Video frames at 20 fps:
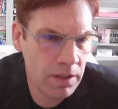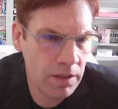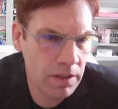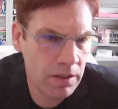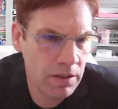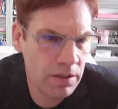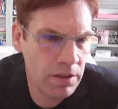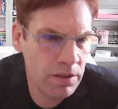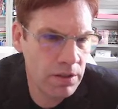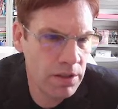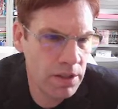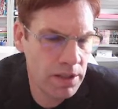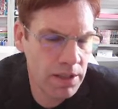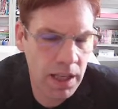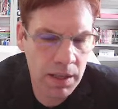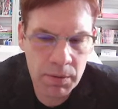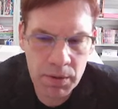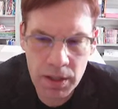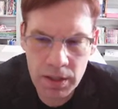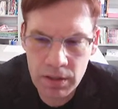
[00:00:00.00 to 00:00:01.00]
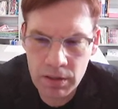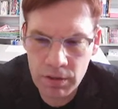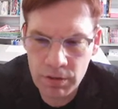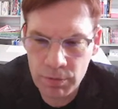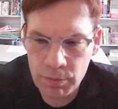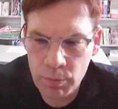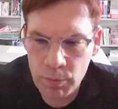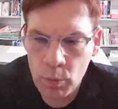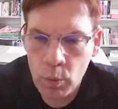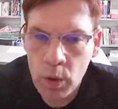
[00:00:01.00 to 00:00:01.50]
use the same kind of
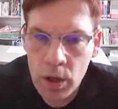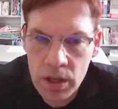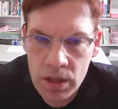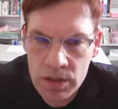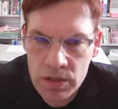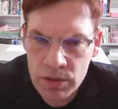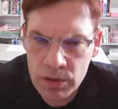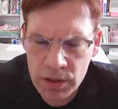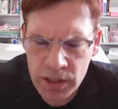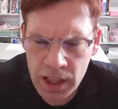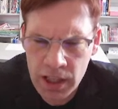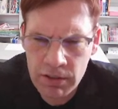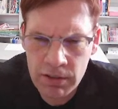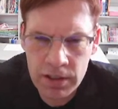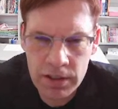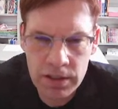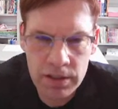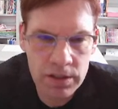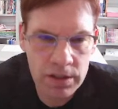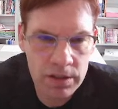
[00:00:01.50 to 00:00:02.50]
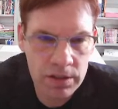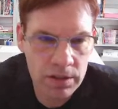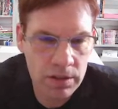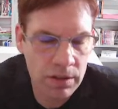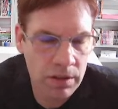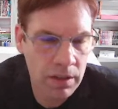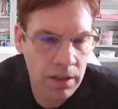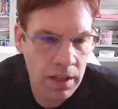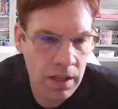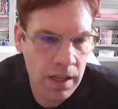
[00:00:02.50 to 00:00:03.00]
words or characters
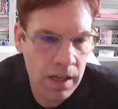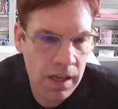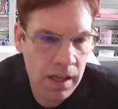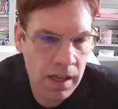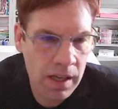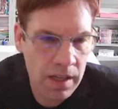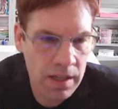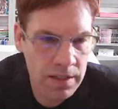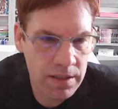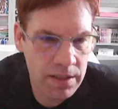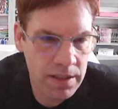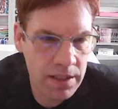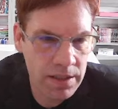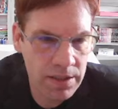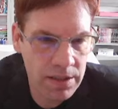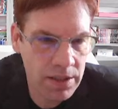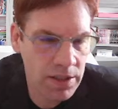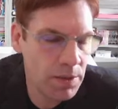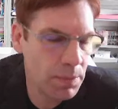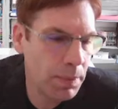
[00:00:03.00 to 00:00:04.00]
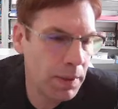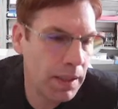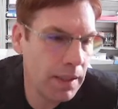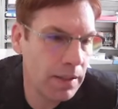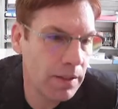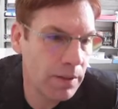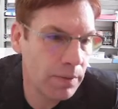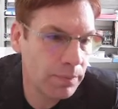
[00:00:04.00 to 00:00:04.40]
to assess the speed.